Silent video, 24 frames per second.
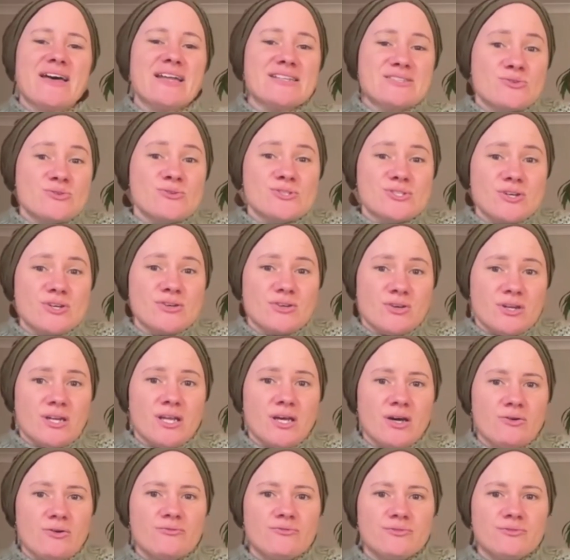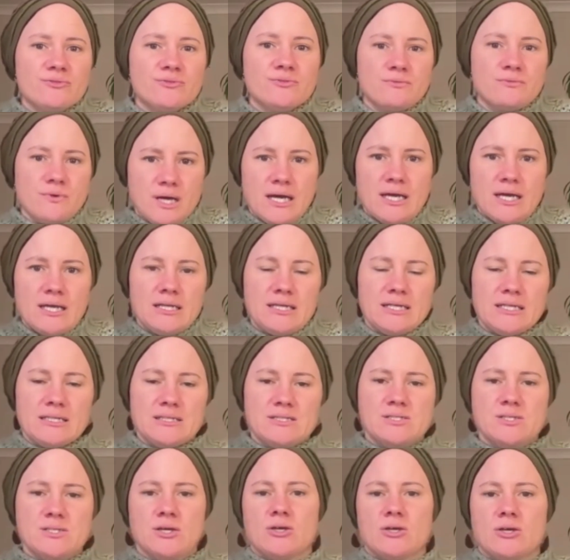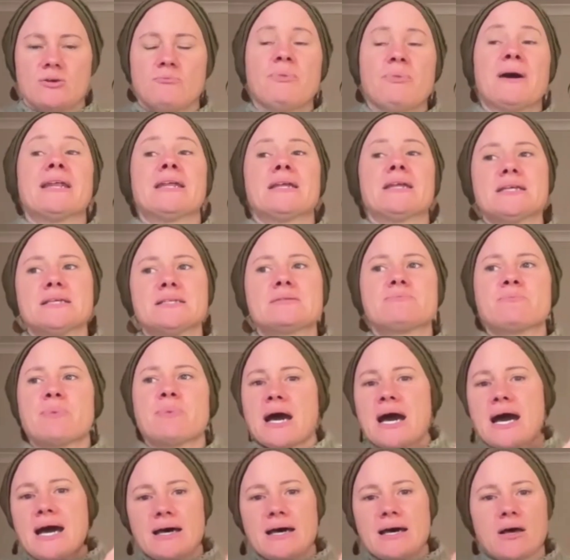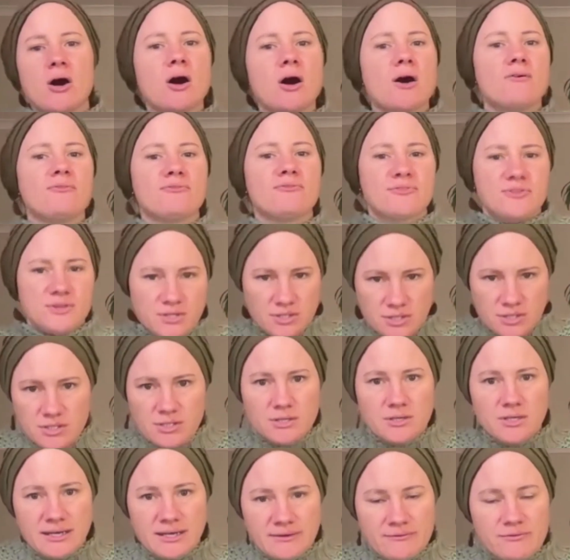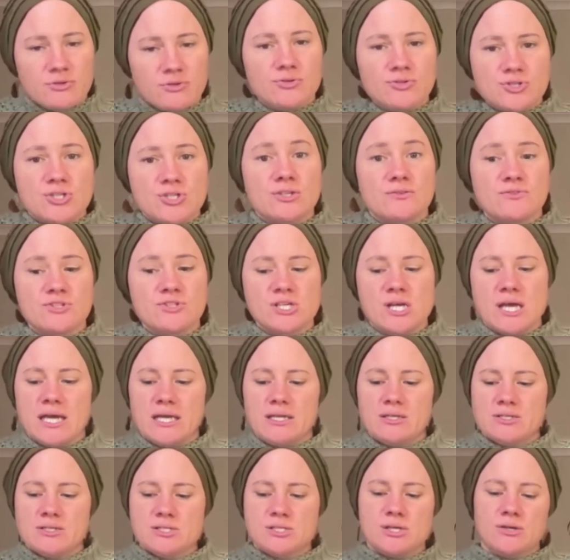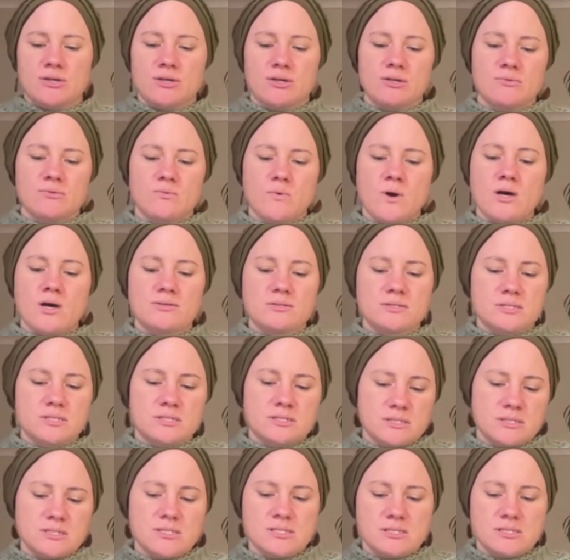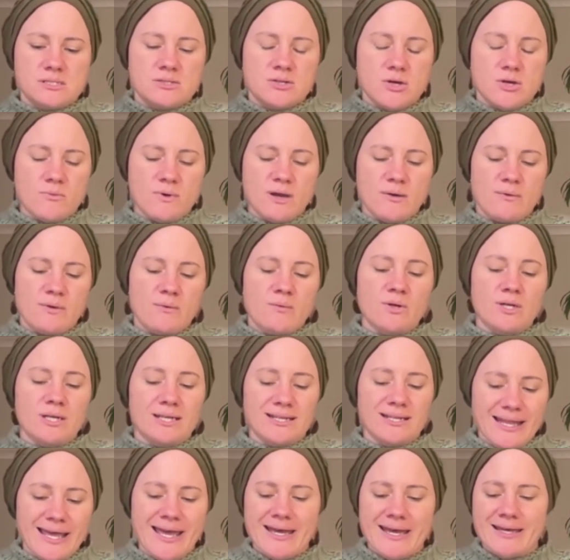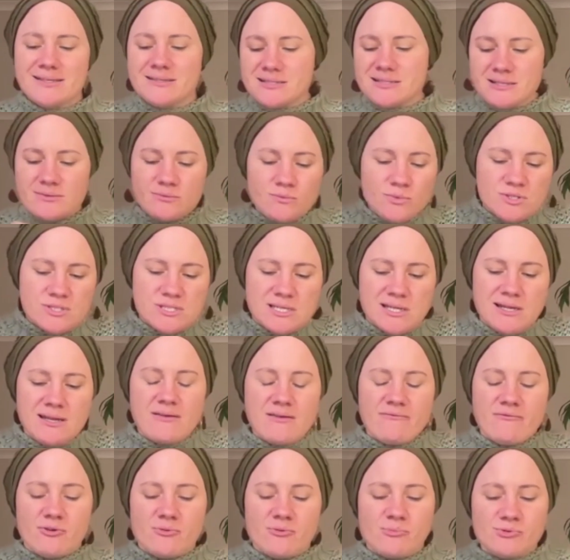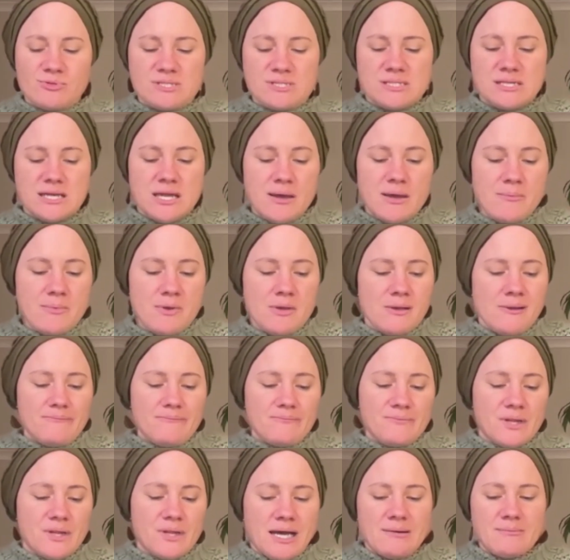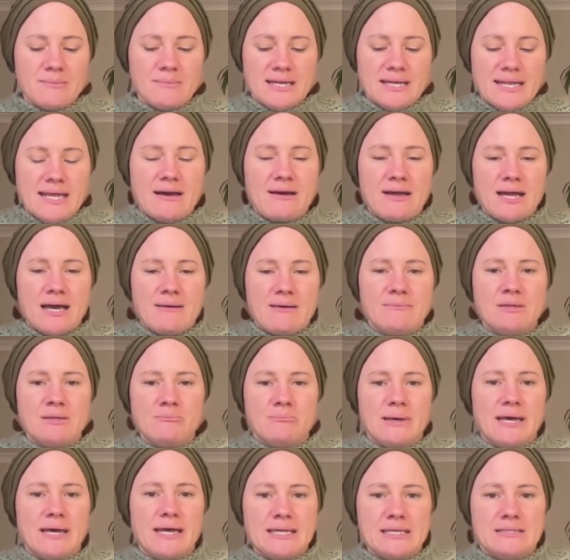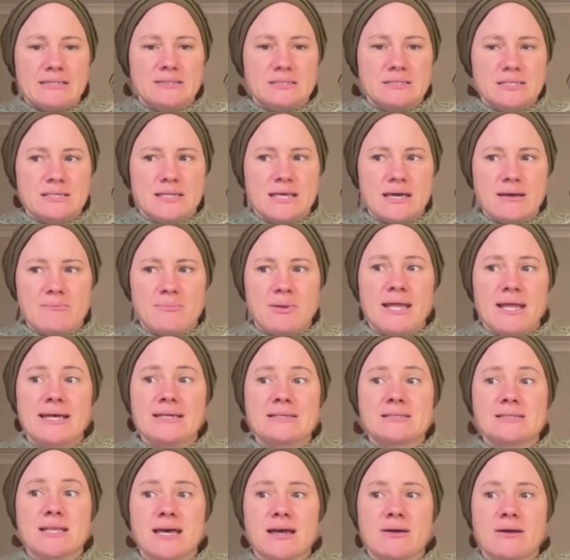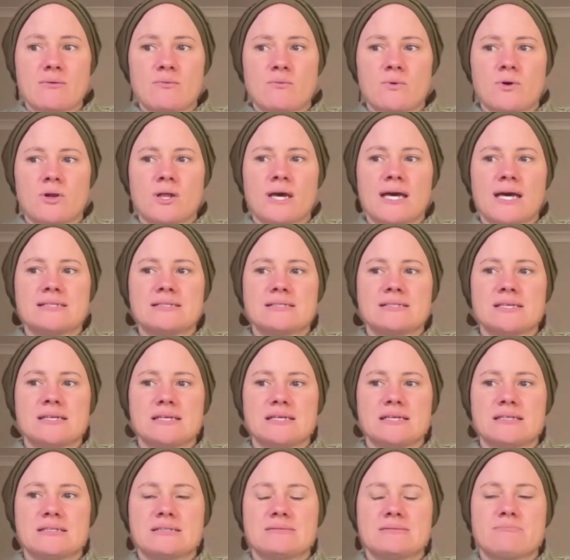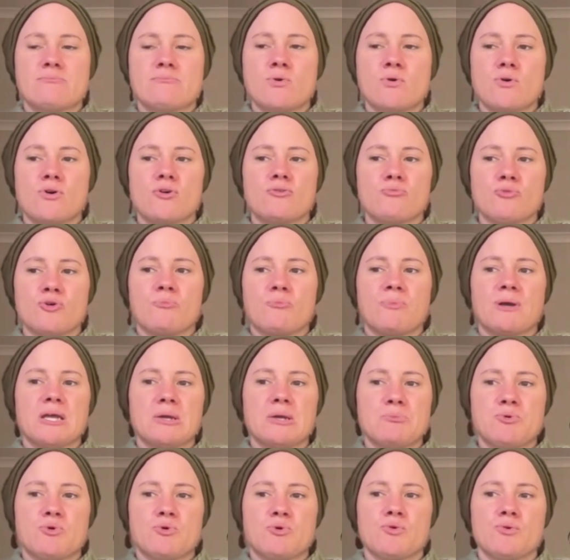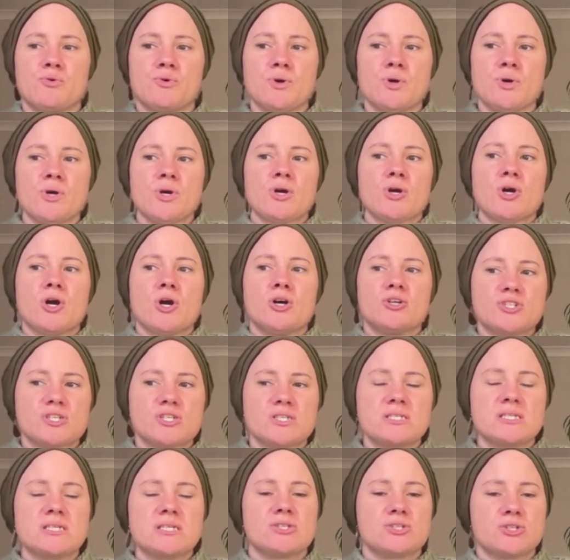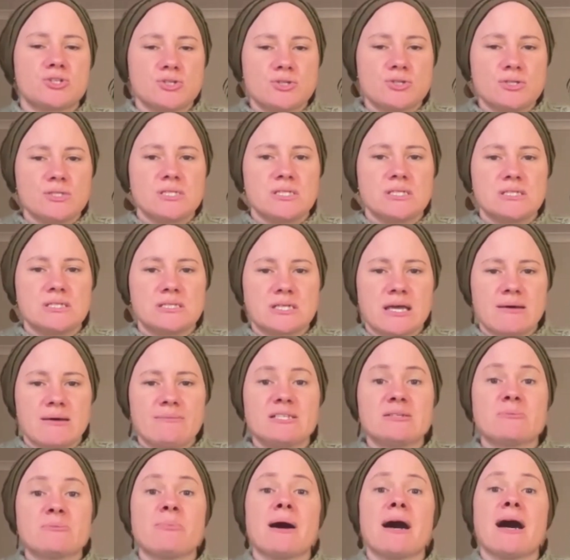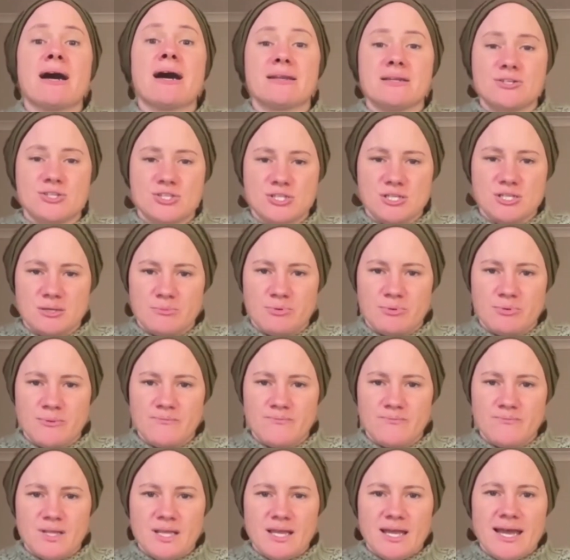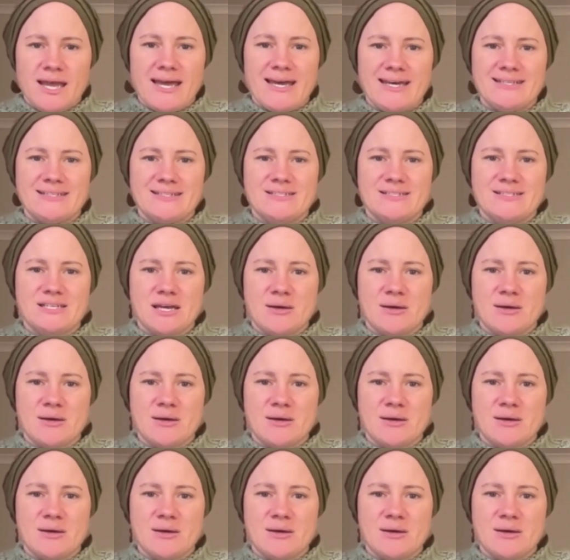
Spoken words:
that's also not helpful, right? And but it is part of the evolution of change. So whilst it's not where we want to land, it was an inevitable step. And now coming back into that place, like what I see is more and more people consciously choosing to come into partnership and